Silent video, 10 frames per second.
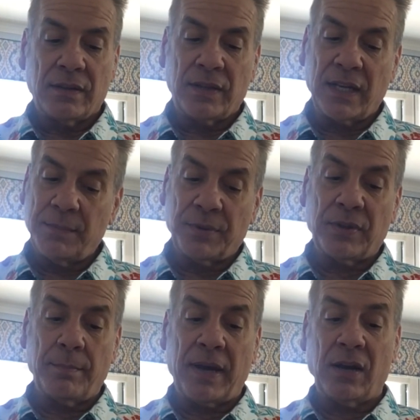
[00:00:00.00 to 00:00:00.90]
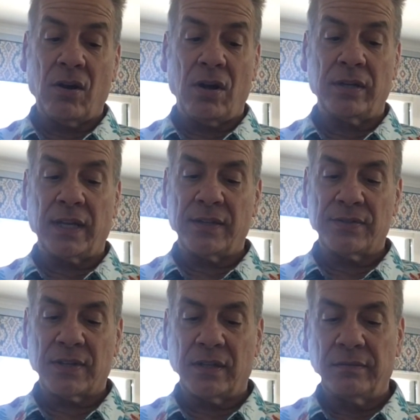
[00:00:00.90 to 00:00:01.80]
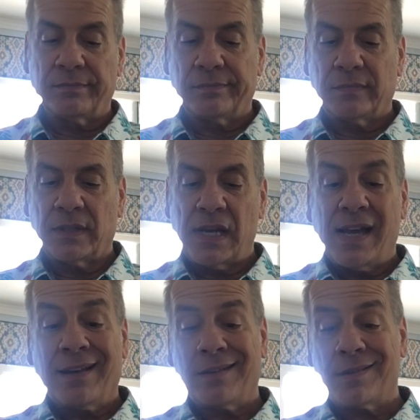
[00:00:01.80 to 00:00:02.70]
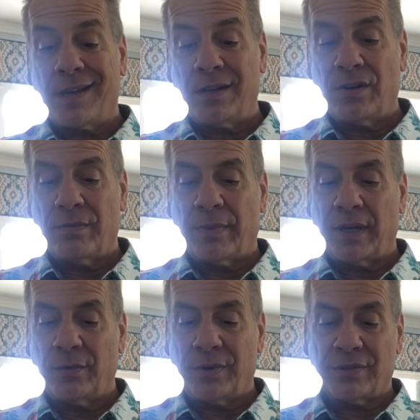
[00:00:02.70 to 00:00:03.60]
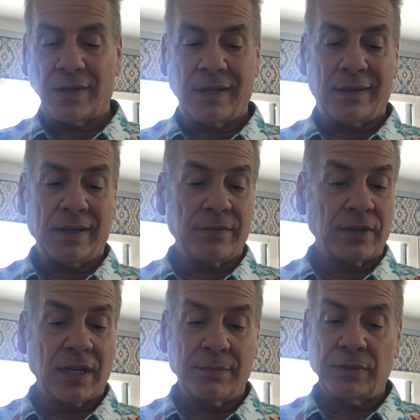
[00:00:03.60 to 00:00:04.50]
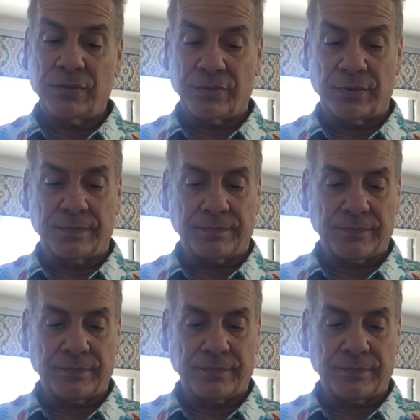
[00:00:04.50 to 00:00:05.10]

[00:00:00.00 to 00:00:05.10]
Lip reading: Then he put them back on and said, 'Cause I know my wish ain't never coming true.